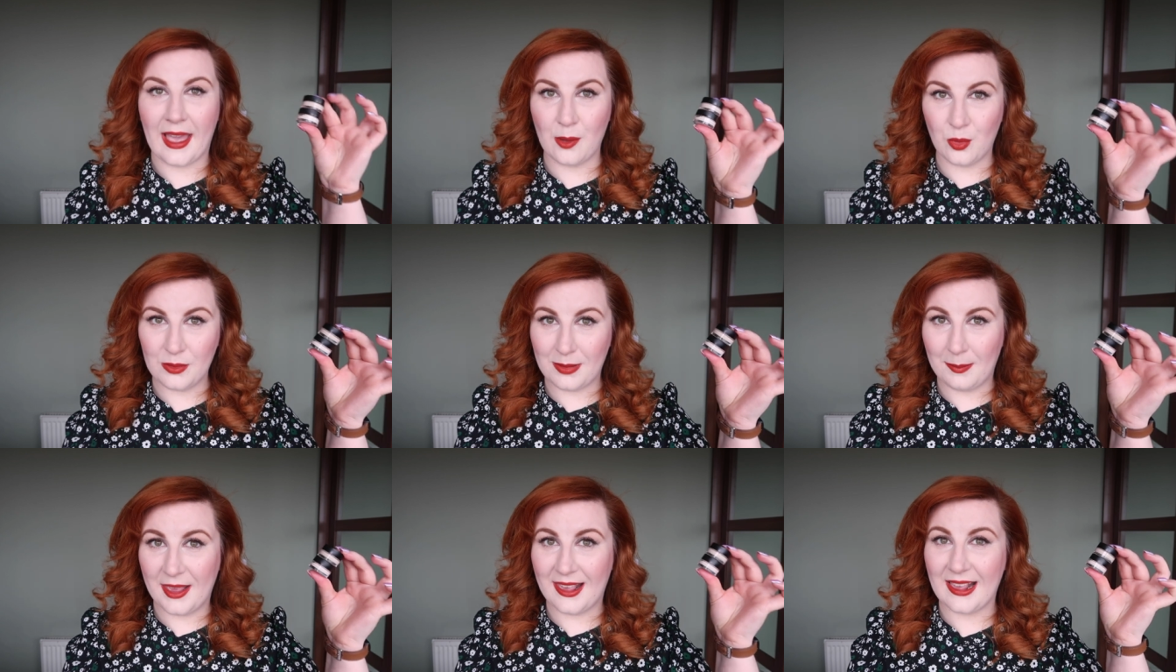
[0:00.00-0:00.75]
I won't
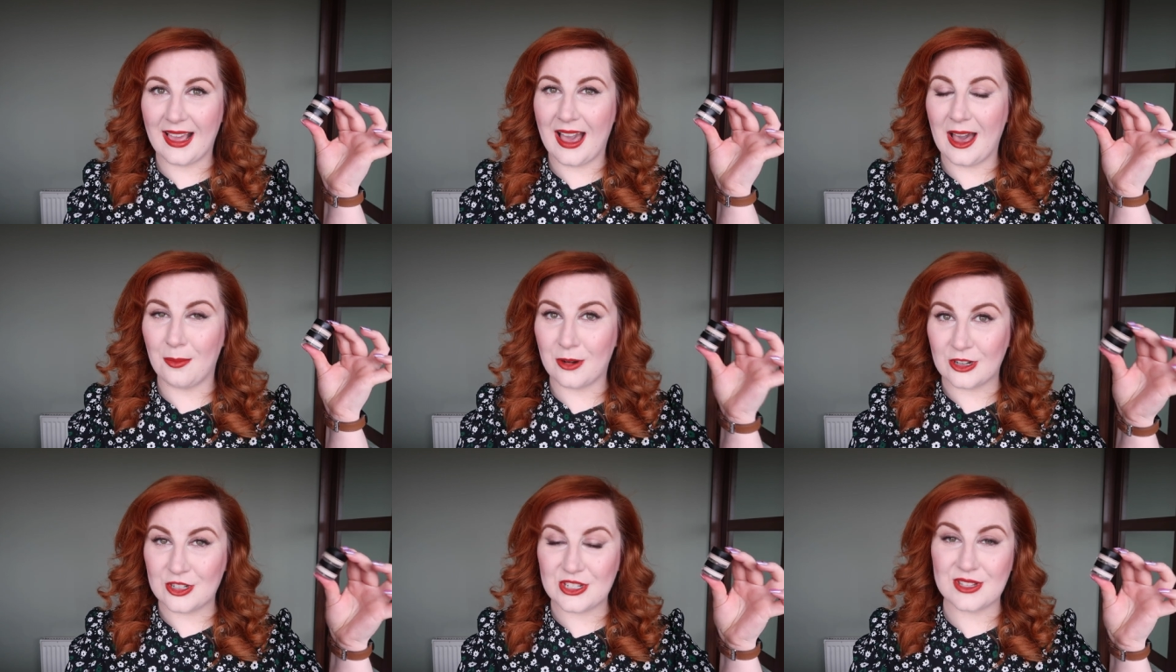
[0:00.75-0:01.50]
be making a
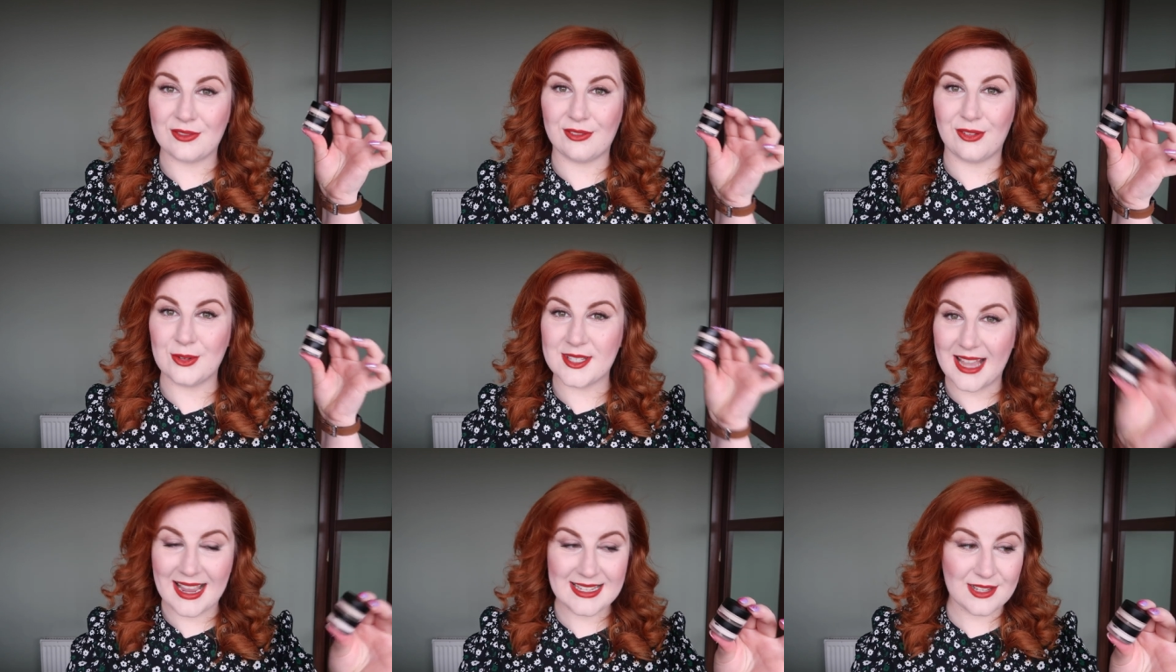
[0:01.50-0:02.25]
purchase of the full
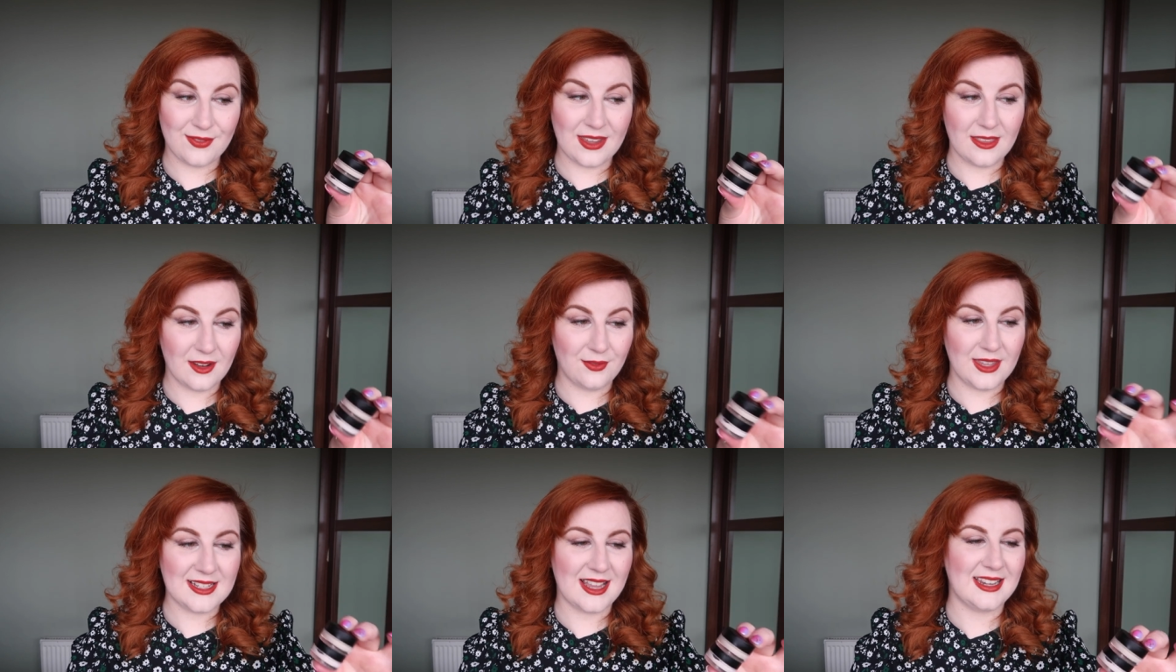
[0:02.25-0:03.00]
size of either of
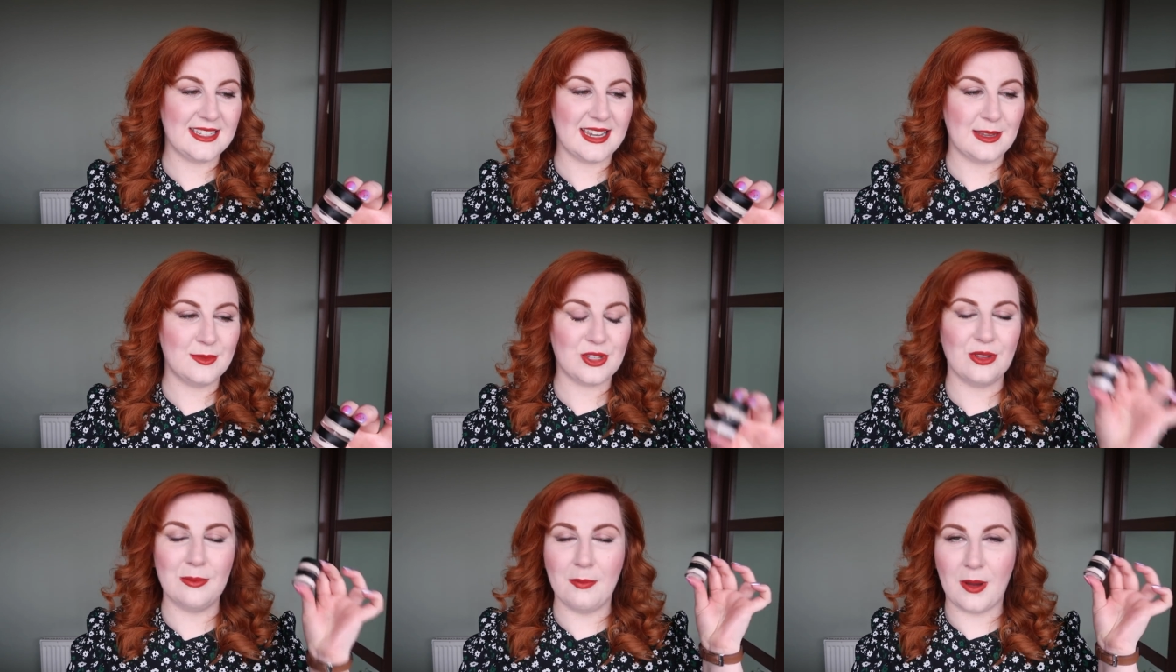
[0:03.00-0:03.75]
these anytime
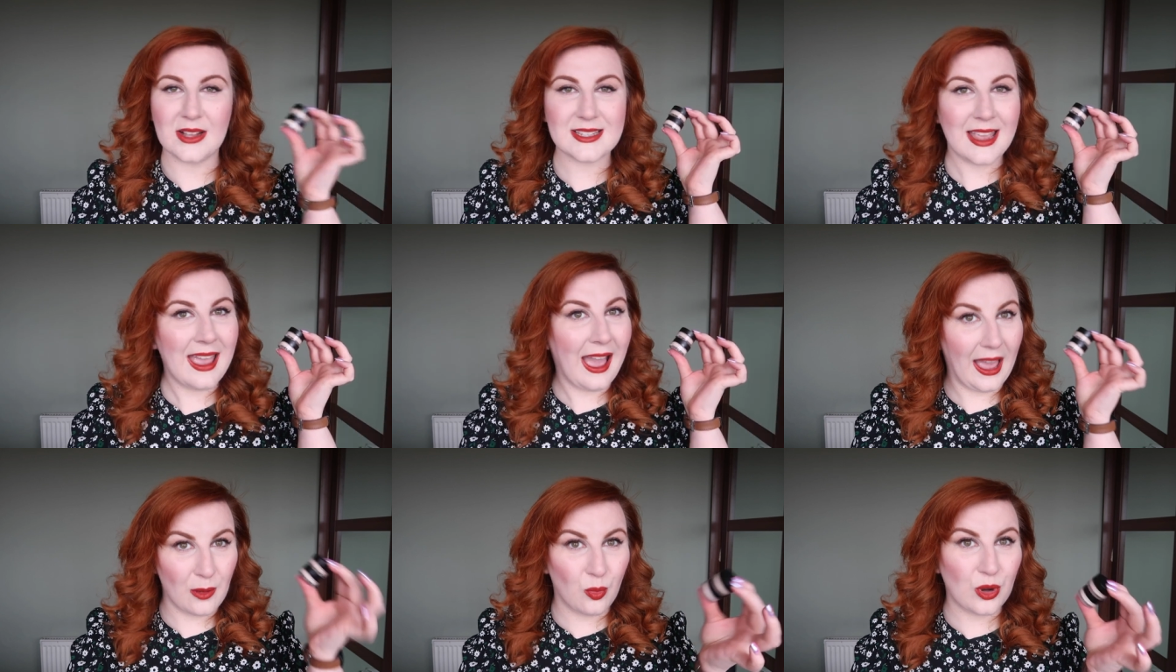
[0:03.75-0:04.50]
soon but
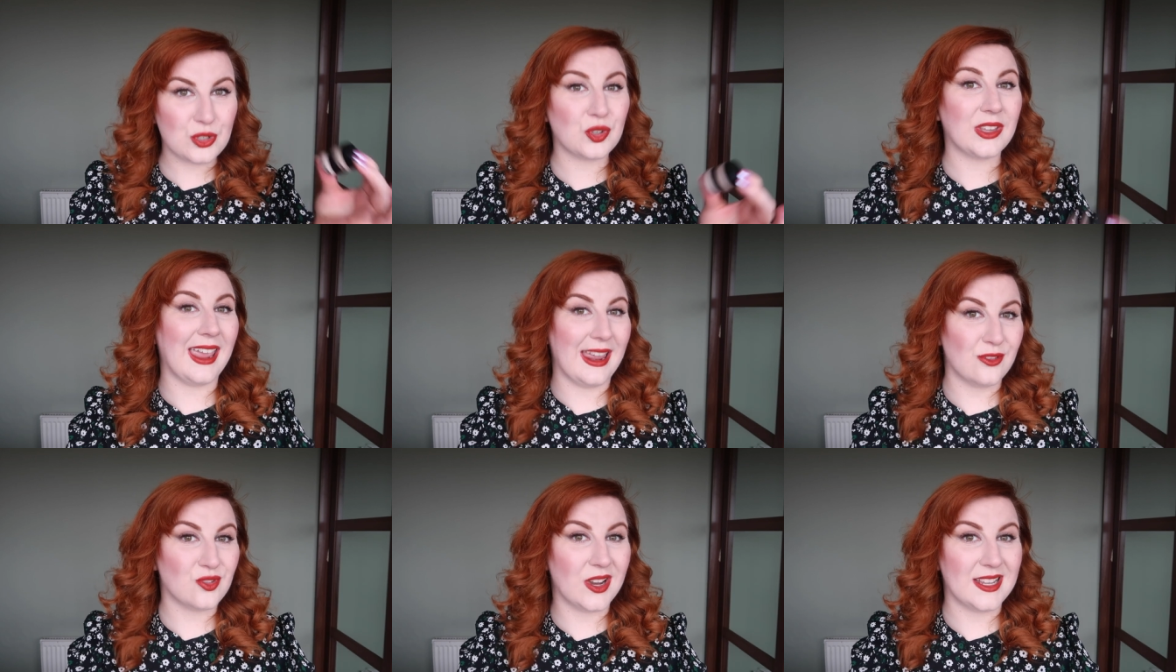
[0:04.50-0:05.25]
I was really
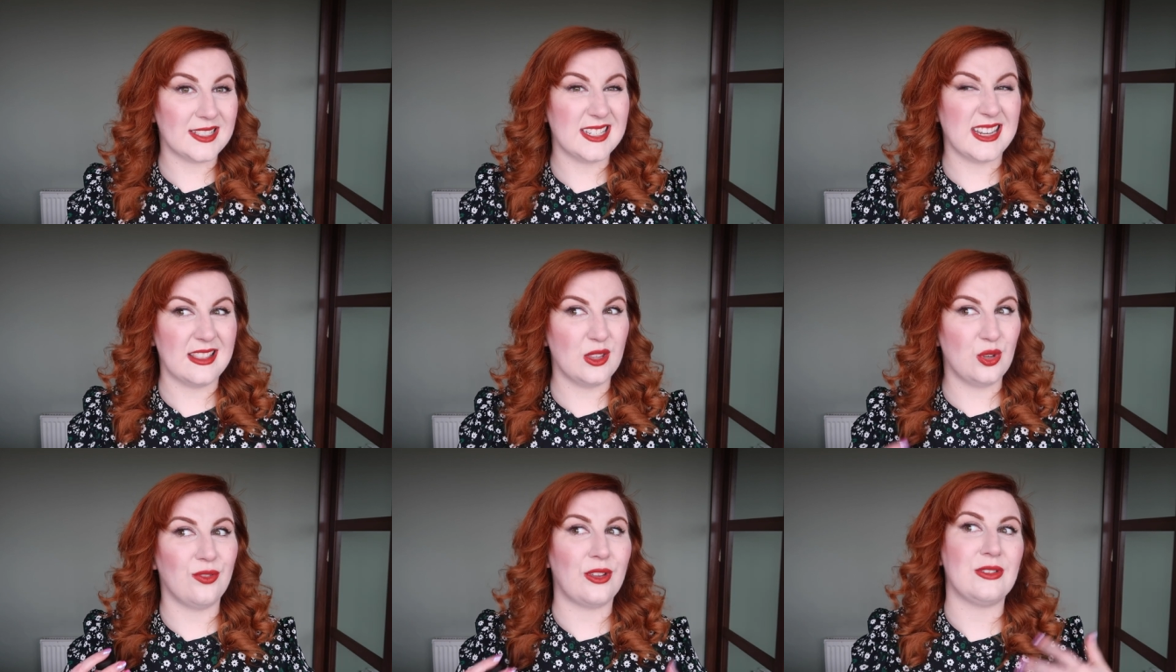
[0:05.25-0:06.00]
interested
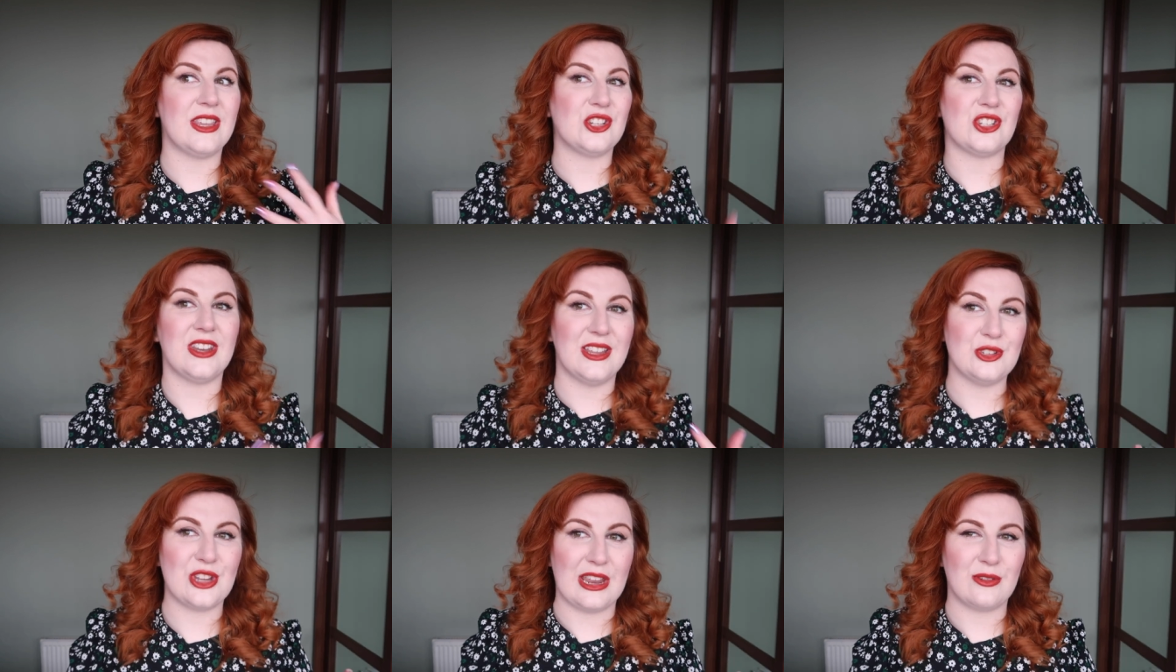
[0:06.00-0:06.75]
in new foundation
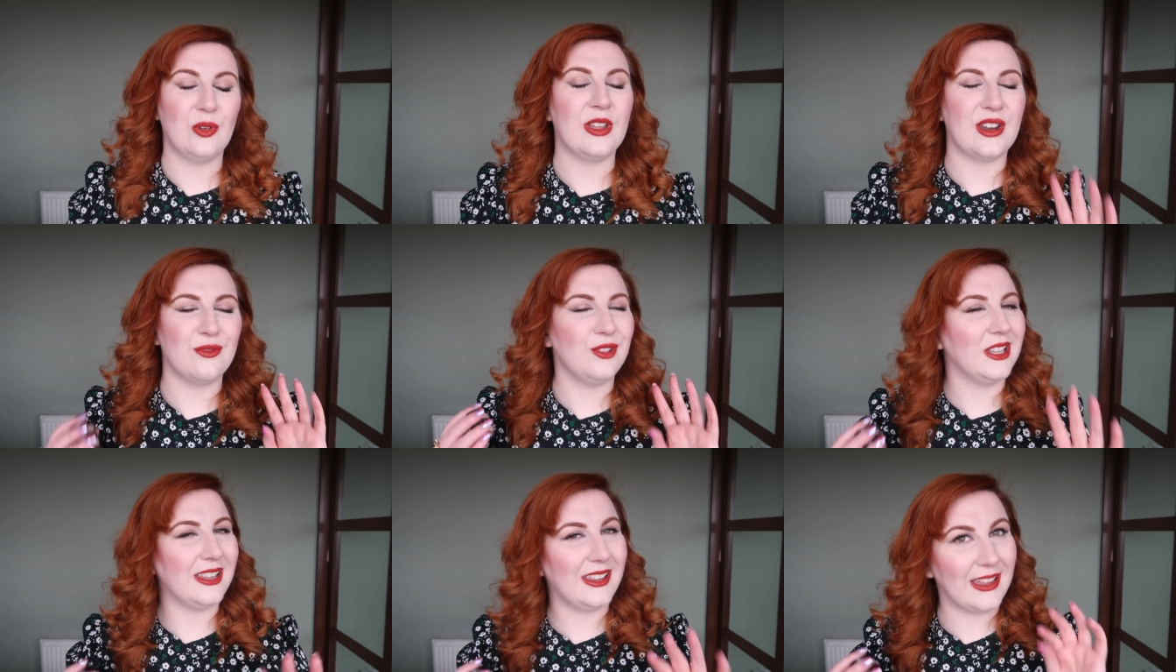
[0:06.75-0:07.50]
in general and I
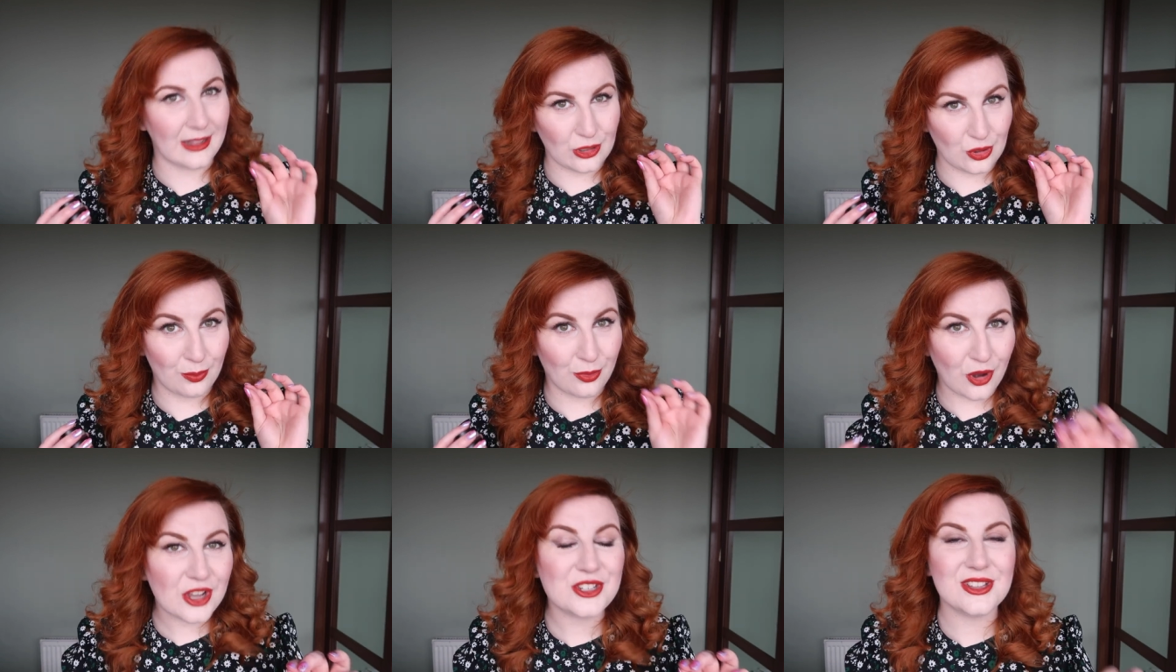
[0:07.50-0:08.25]
really like new
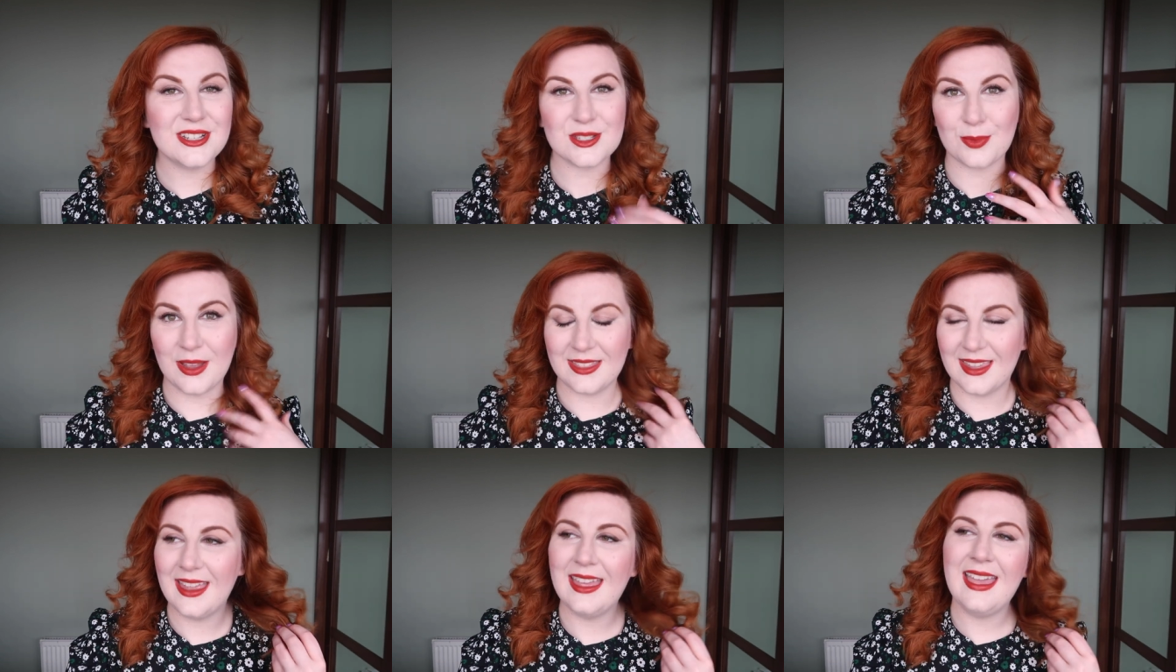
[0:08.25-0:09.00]
brush that's with
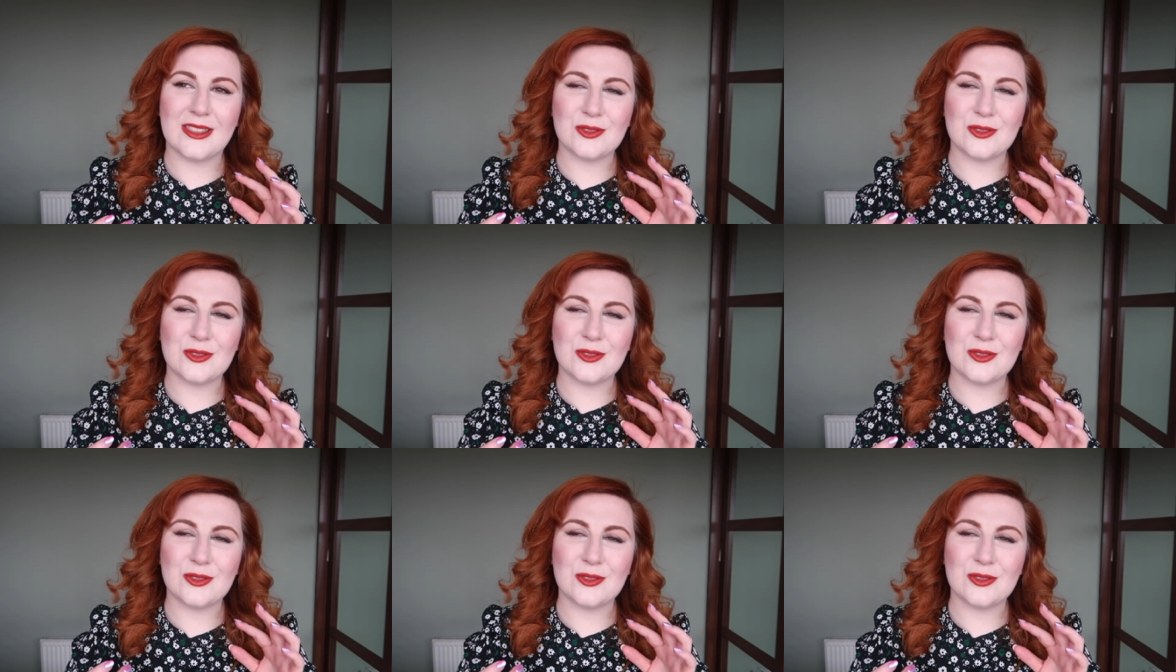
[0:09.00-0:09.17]
it.